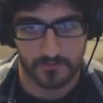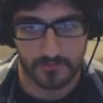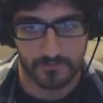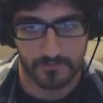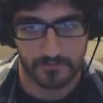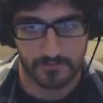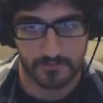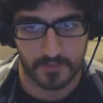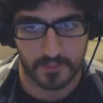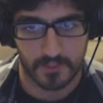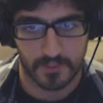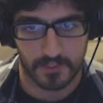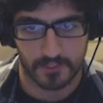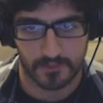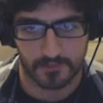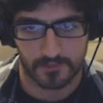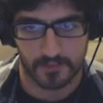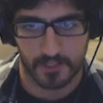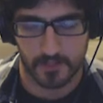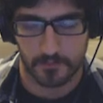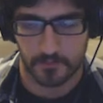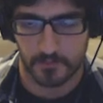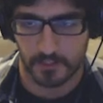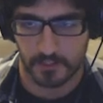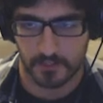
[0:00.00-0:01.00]
things
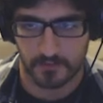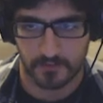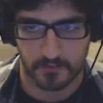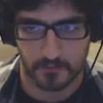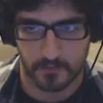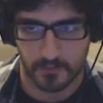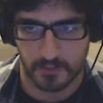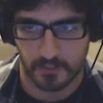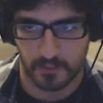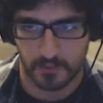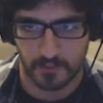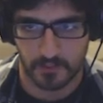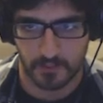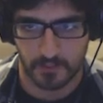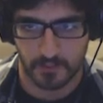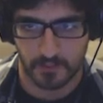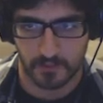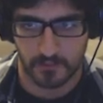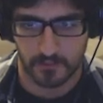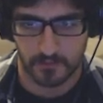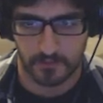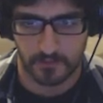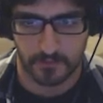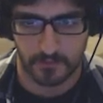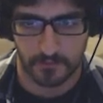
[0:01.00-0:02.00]
happening to me, as
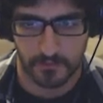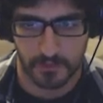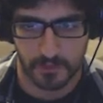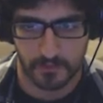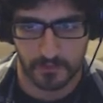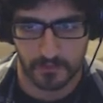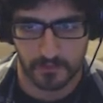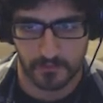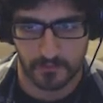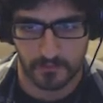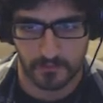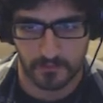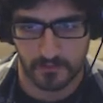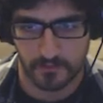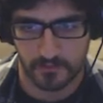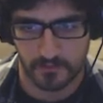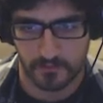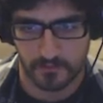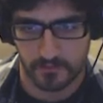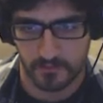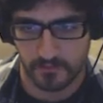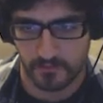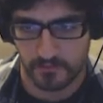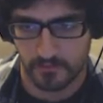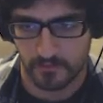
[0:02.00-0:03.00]
parents
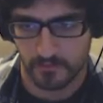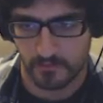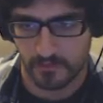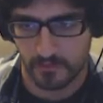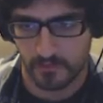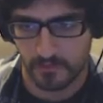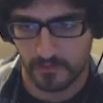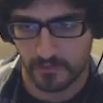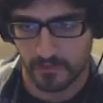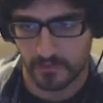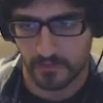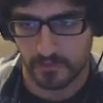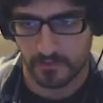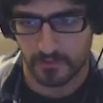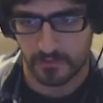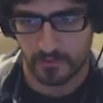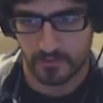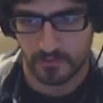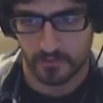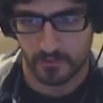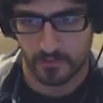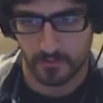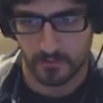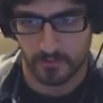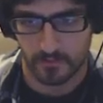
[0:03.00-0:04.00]
do
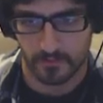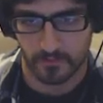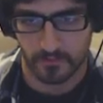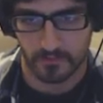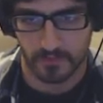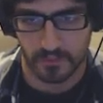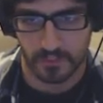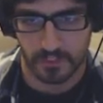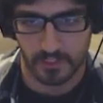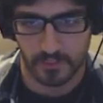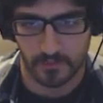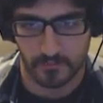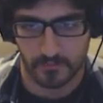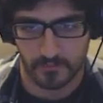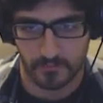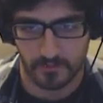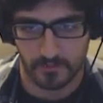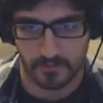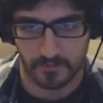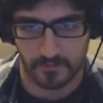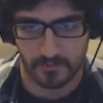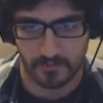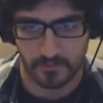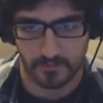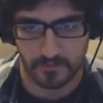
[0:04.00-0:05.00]
sometimes.
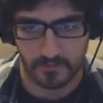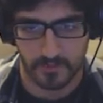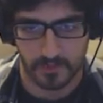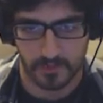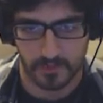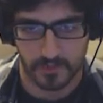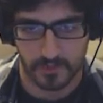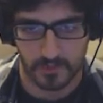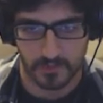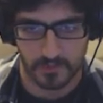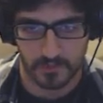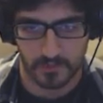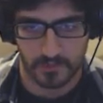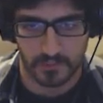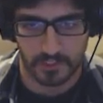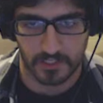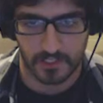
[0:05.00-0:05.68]
Kind of